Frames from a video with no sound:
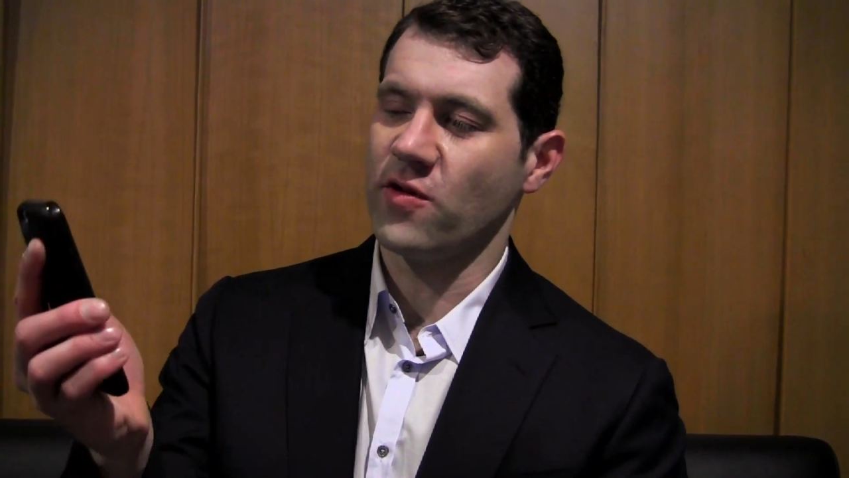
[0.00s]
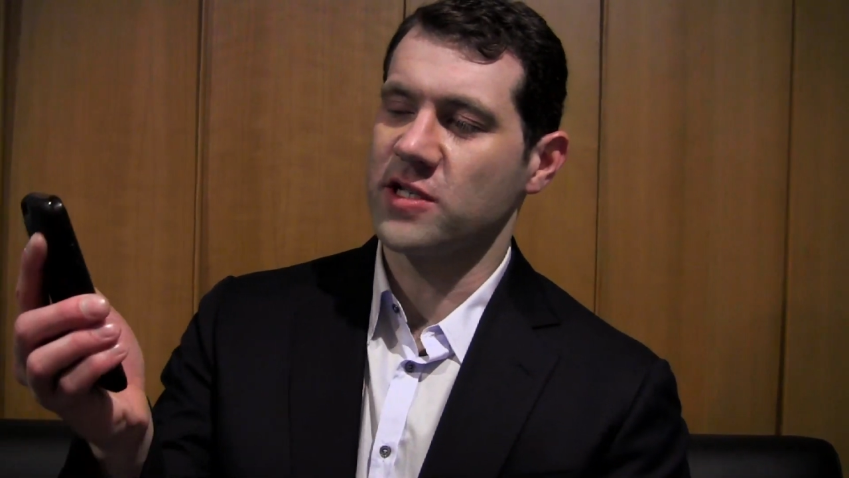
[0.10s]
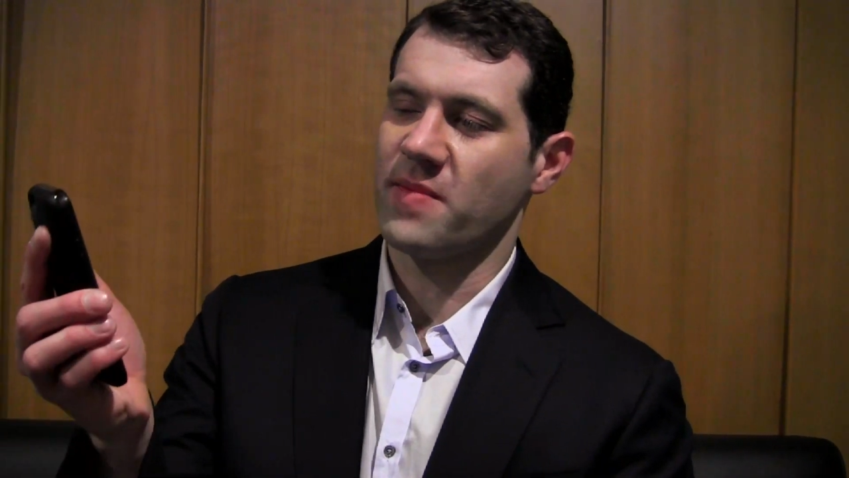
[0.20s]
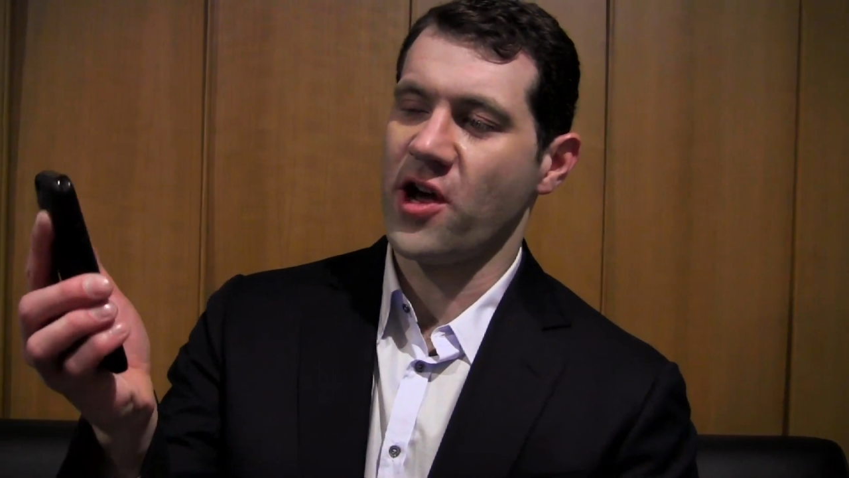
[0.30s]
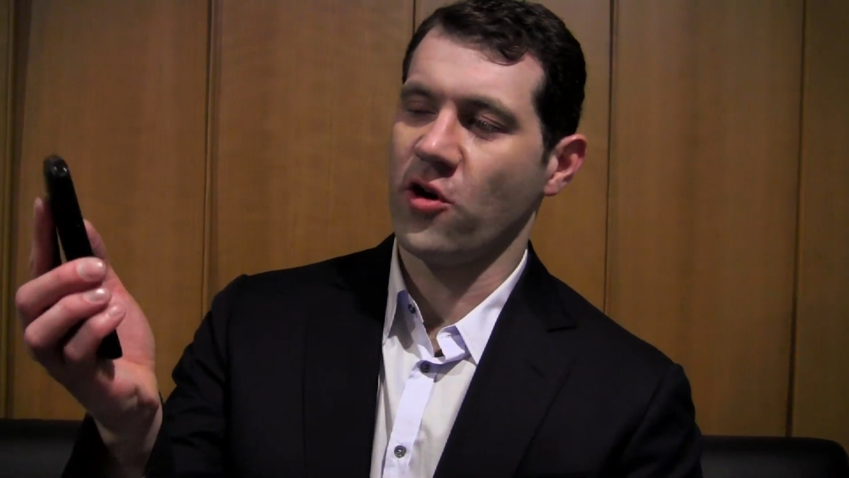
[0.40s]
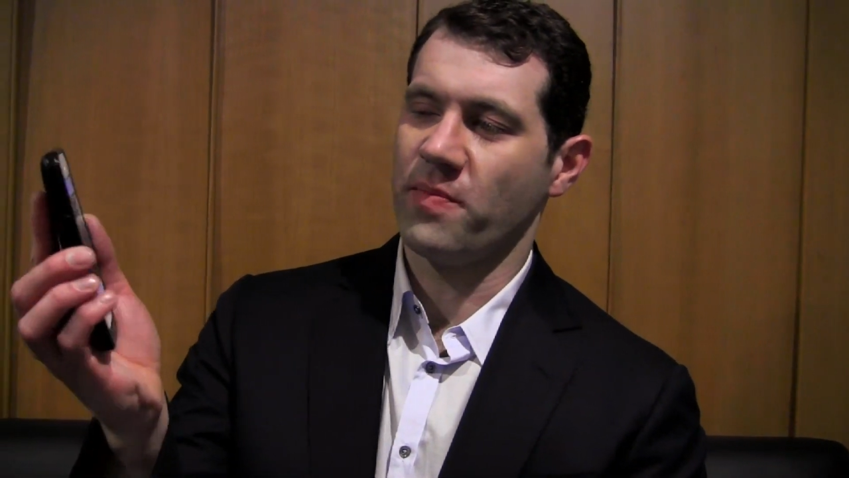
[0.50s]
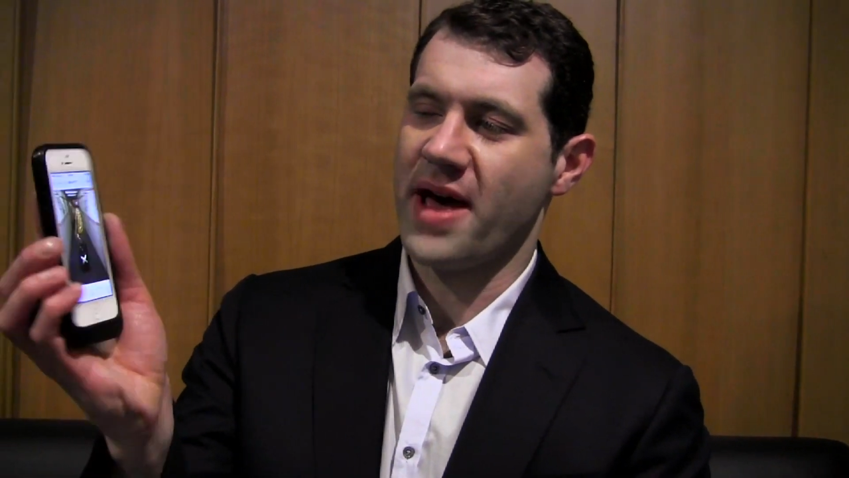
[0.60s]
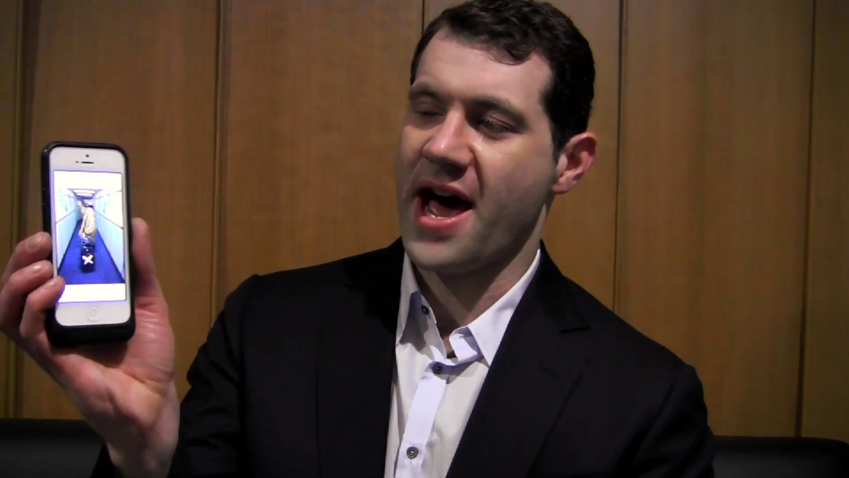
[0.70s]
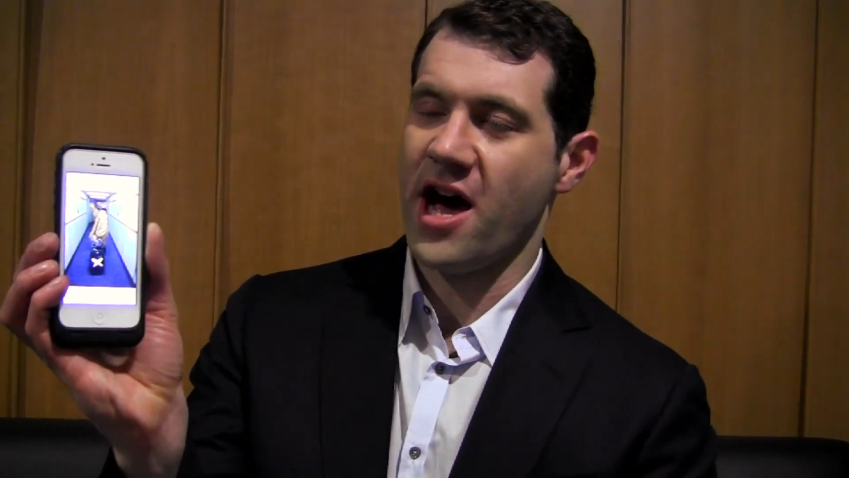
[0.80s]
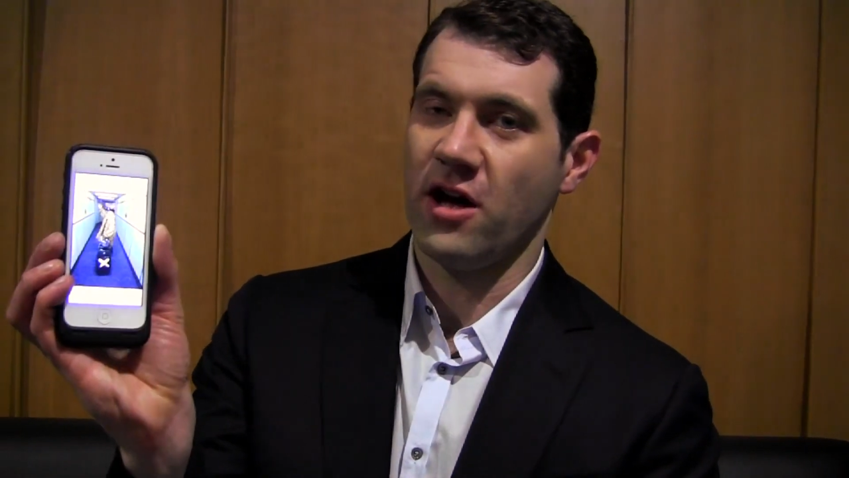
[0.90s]
was my old
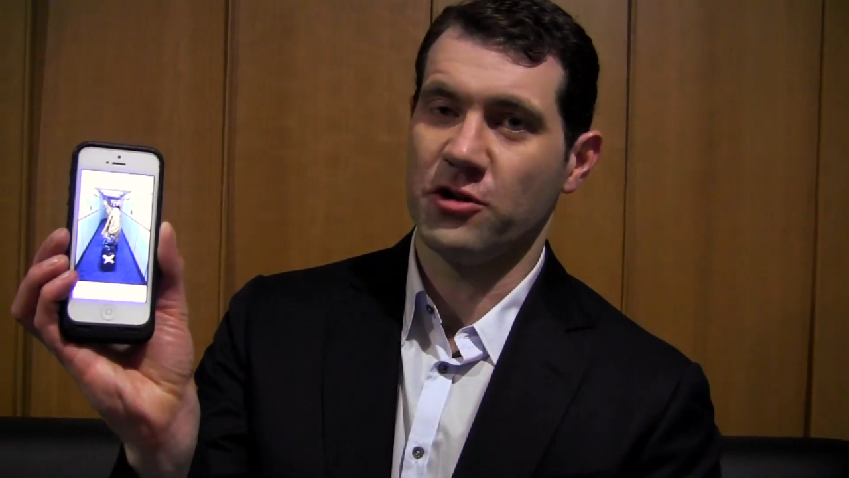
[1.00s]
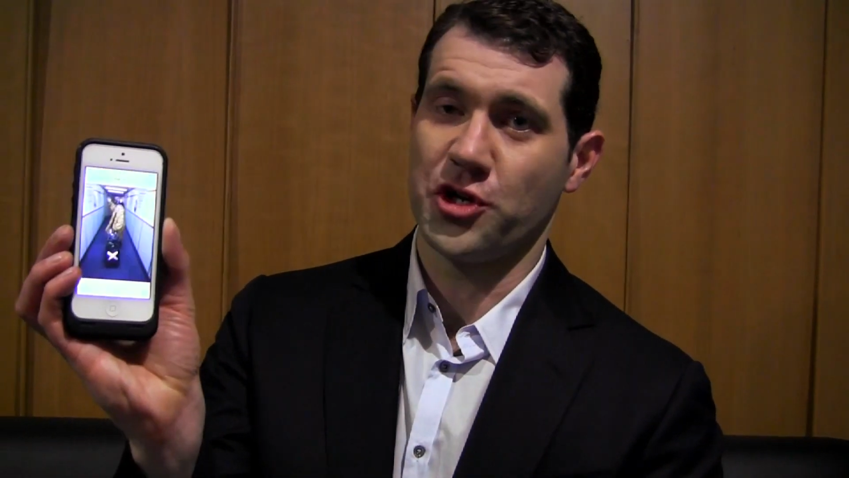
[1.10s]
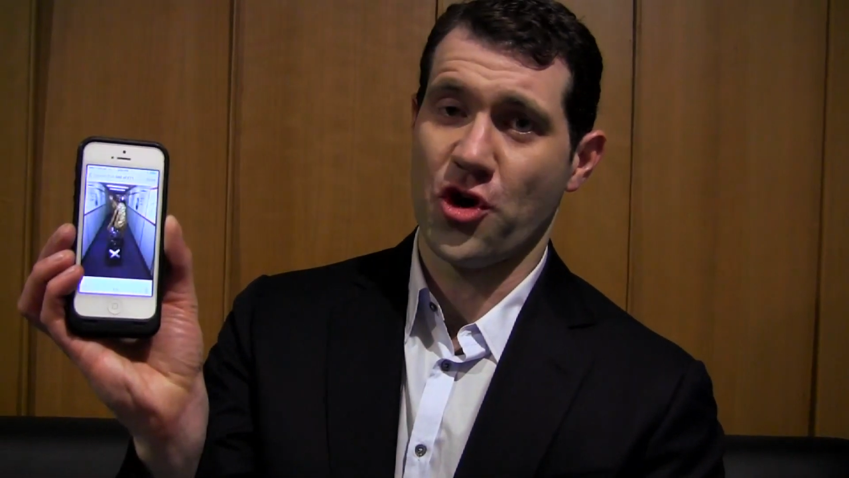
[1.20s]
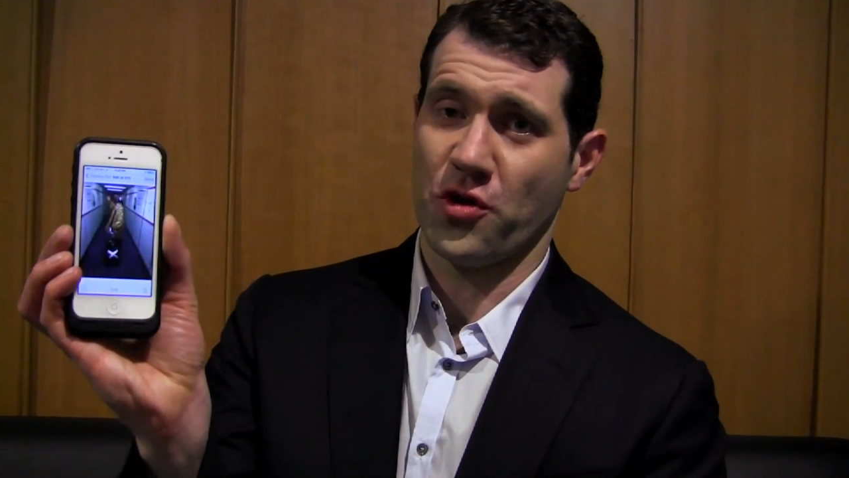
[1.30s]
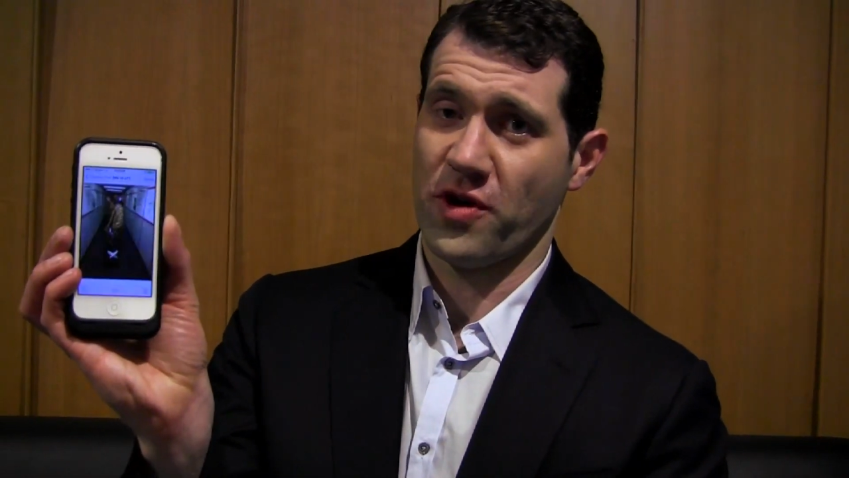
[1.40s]
pal Joan